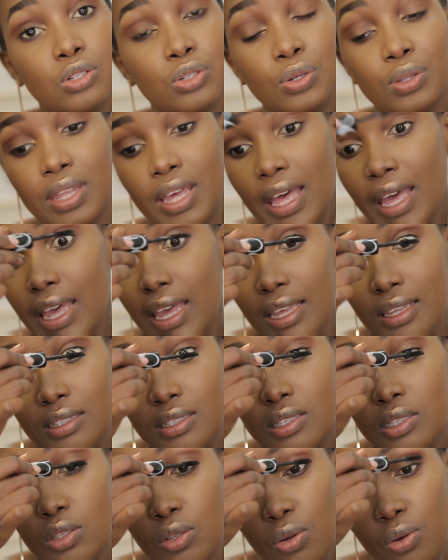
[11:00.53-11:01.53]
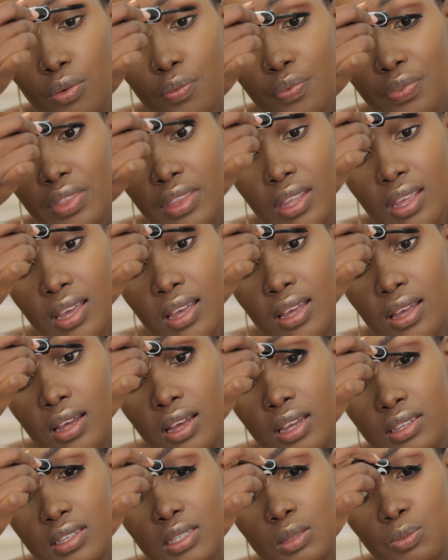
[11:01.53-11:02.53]
to do the eyes, so
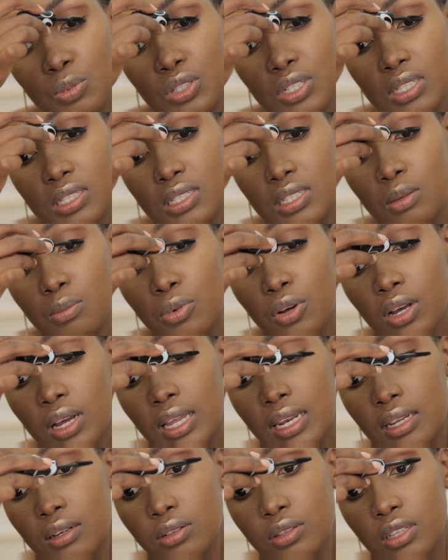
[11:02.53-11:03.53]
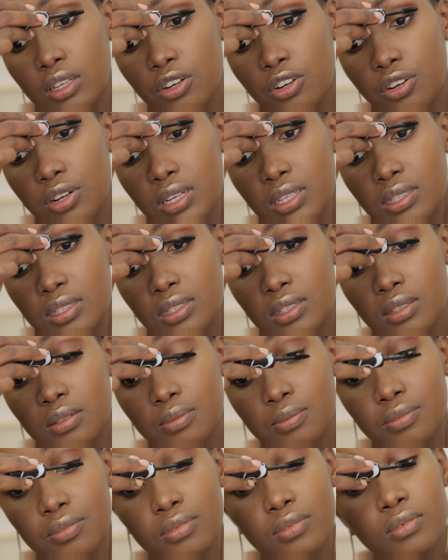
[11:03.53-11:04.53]
I just put a simple color on the crease,
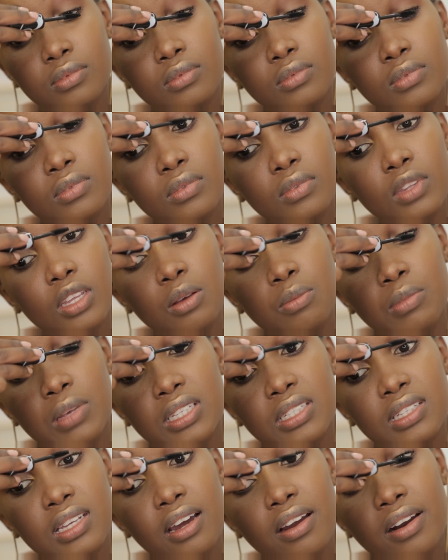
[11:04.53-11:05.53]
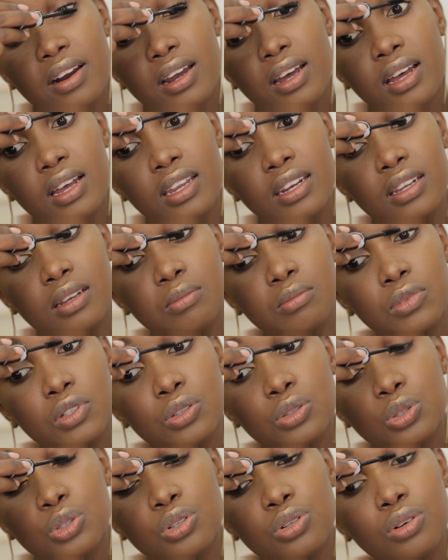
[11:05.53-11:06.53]
mascara, and I'm
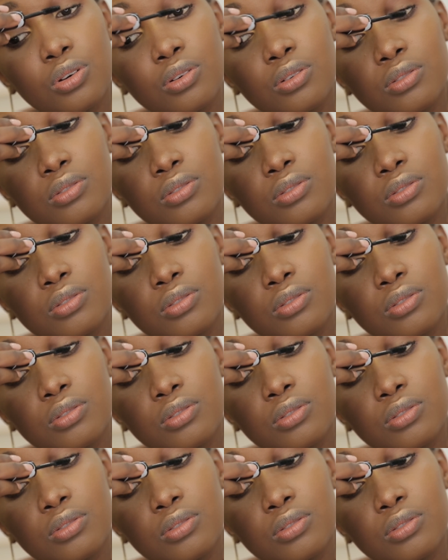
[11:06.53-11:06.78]
good to go.